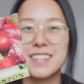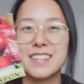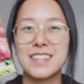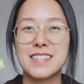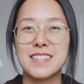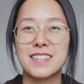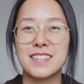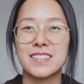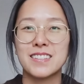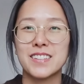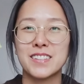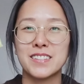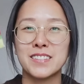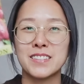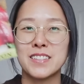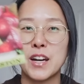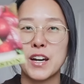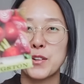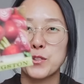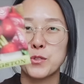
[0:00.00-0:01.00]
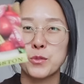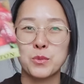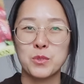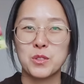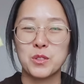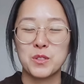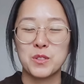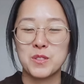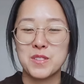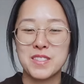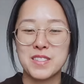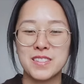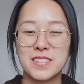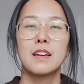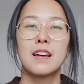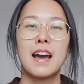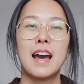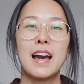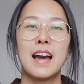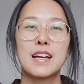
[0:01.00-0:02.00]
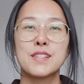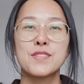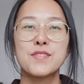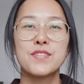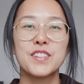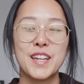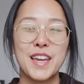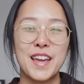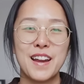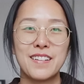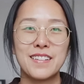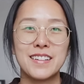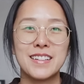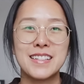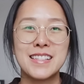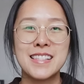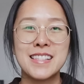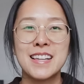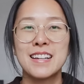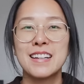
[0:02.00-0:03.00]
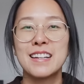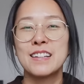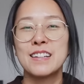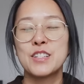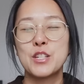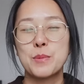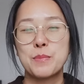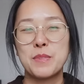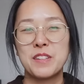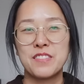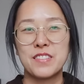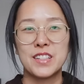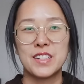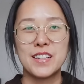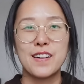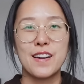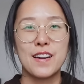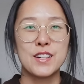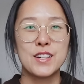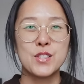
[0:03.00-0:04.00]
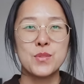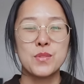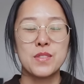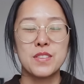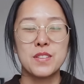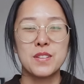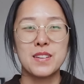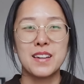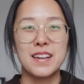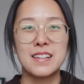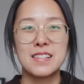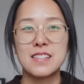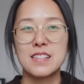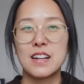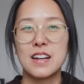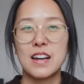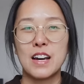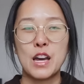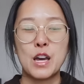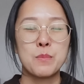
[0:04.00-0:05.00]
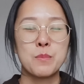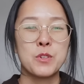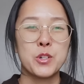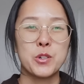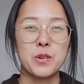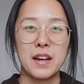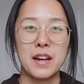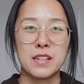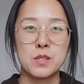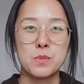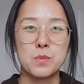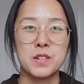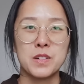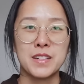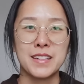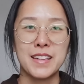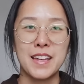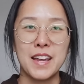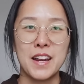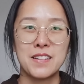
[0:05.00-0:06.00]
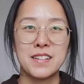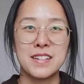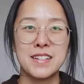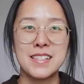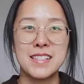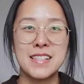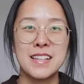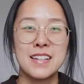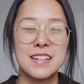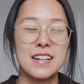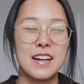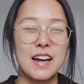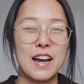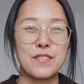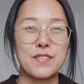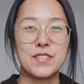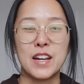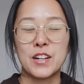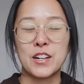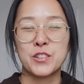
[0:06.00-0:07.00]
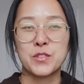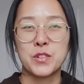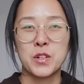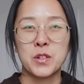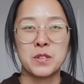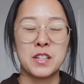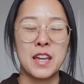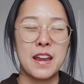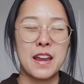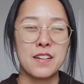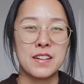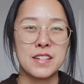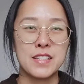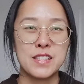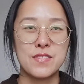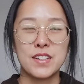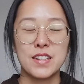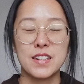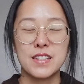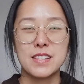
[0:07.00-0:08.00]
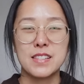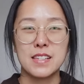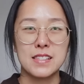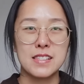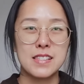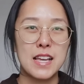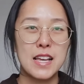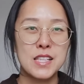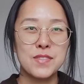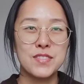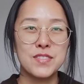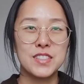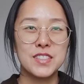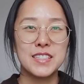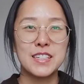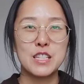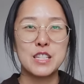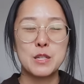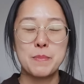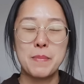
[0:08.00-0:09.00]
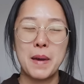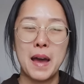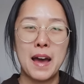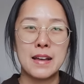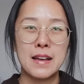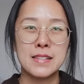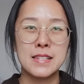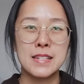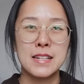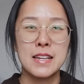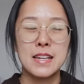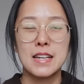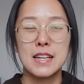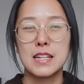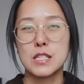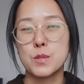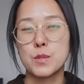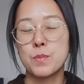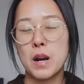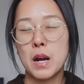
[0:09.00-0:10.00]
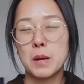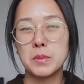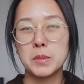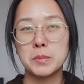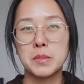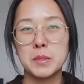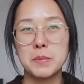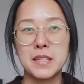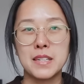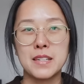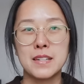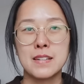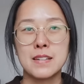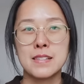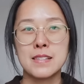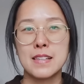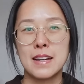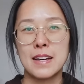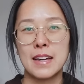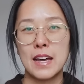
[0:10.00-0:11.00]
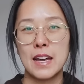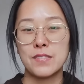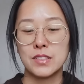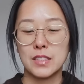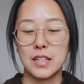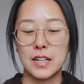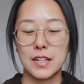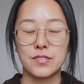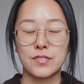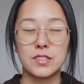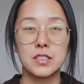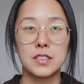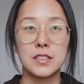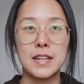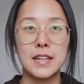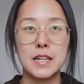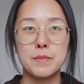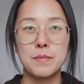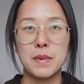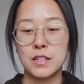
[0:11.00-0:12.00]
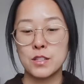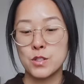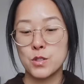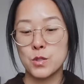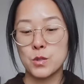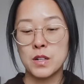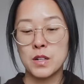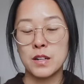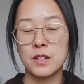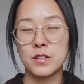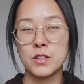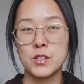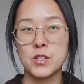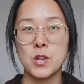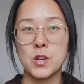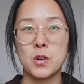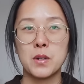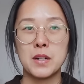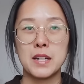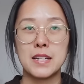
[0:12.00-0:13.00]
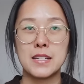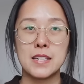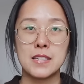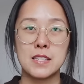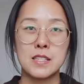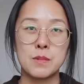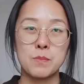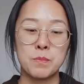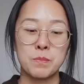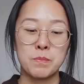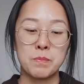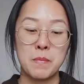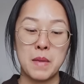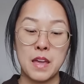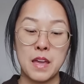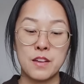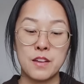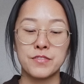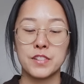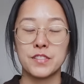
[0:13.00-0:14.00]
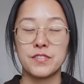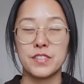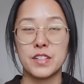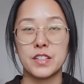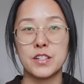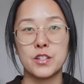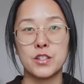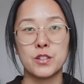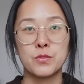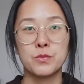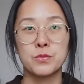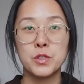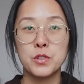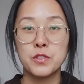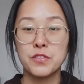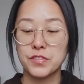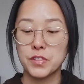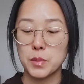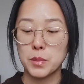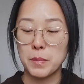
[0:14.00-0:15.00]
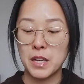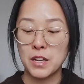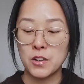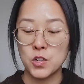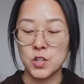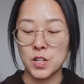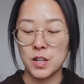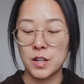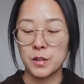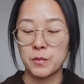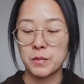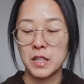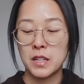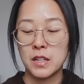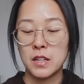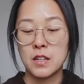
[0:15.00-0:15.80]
these little narutos. As for carrots, to be very honest with you guys, I am no expert in carrots. I've not grown carrots very successfully in the past. It's probably because I have a lot of clay in my soil, so it doesn't make for very good root formation.